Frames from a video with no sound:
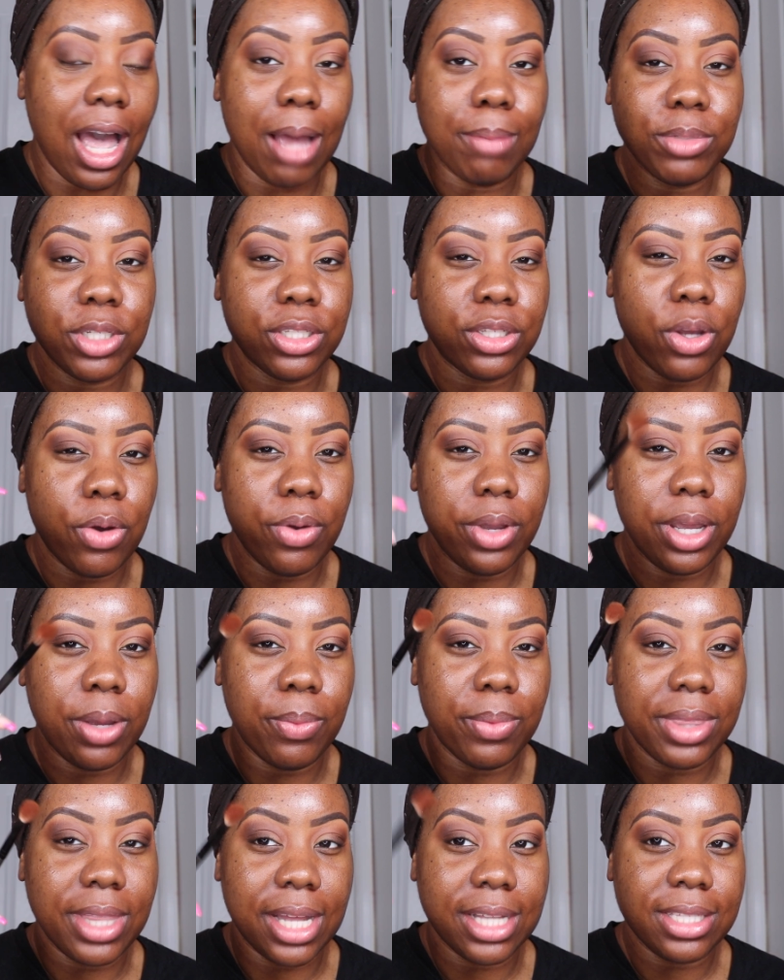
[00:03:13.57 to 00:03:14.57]
I'm just going
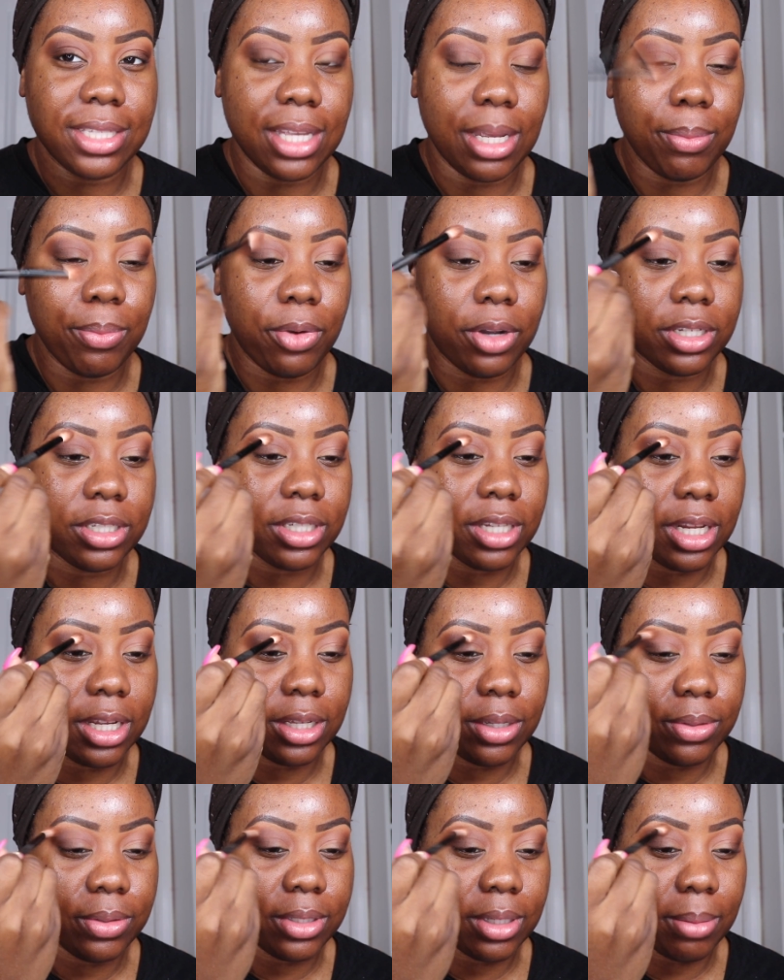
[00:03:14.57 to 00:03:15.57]
in with that same brush that I
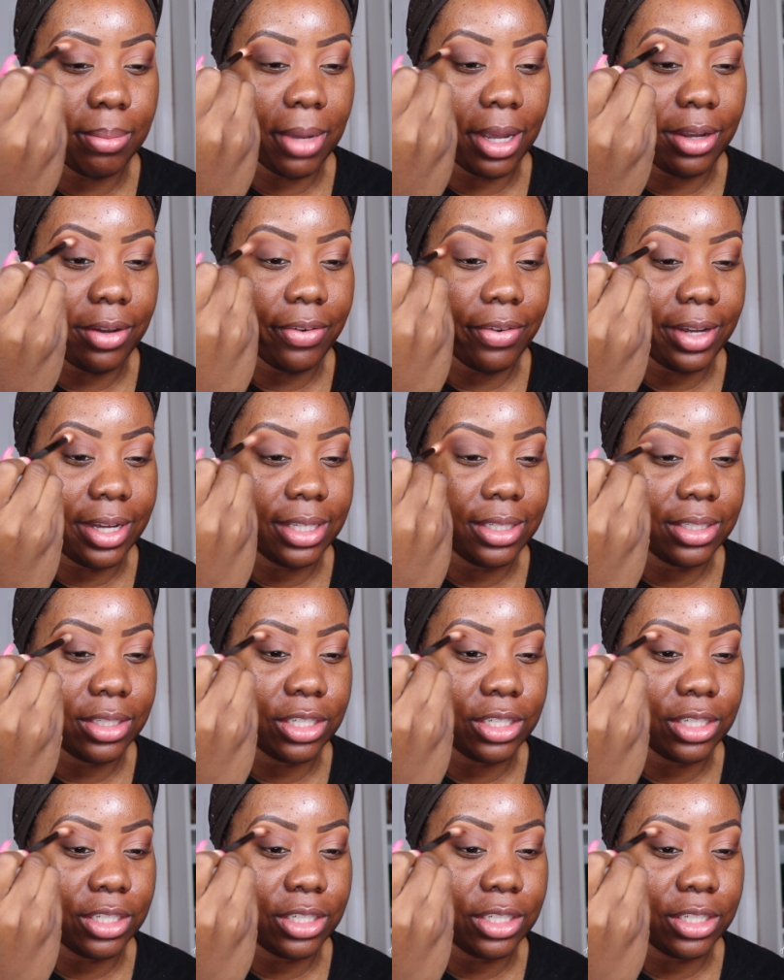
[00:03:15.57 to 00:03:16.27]
used in my crease